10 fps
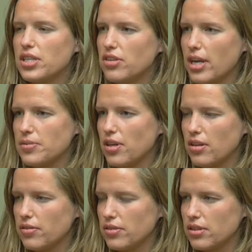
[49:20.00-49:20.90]
tribes
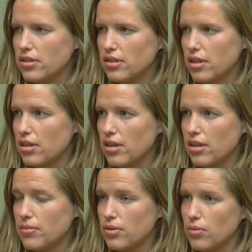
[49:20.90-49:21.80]
all over
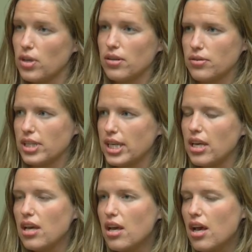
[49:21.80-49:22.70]
uh, the world, really,
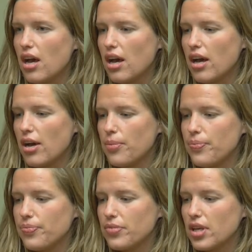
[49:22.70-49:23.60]

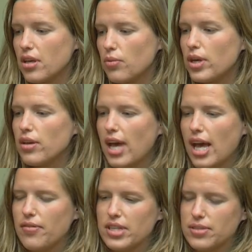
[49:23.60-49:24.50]
um, where you
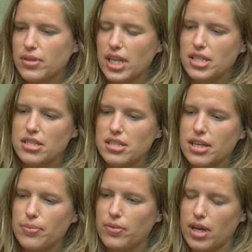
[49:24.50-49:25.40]
have this
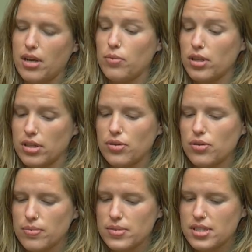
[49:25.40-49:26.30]
relationship um, where
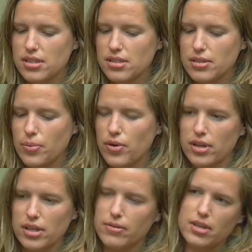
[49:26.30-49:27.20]
legumes
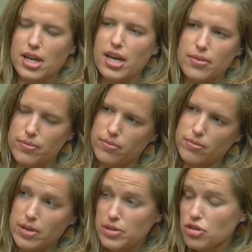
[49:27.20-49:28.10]
support um,
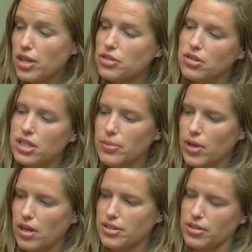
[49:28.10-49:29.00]
maybe structurally,
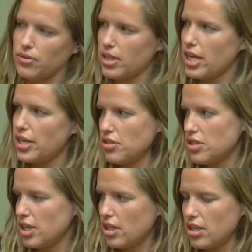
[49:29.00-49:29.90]
but also with
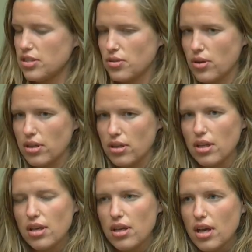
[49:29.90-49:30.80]
nitrogen in the soil
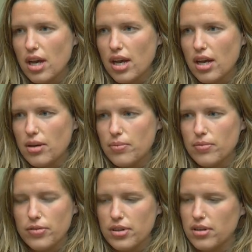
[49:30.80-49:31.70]

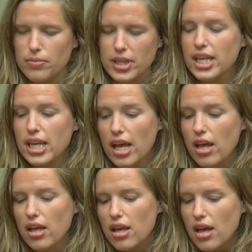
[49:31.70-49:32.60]
um, for
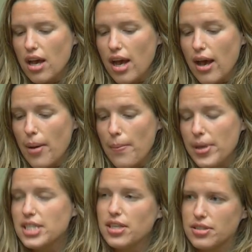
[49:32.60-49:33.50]
millennia. Um,
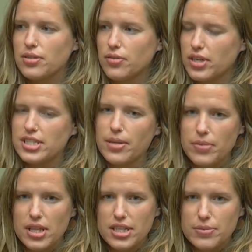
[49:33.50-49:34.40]
but it's also, of course,
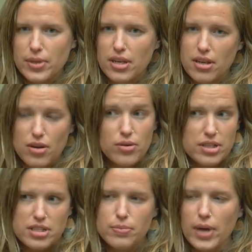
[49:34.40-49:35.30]
something that's been
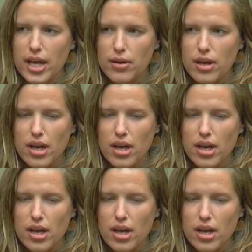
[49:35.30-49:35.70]
noticed by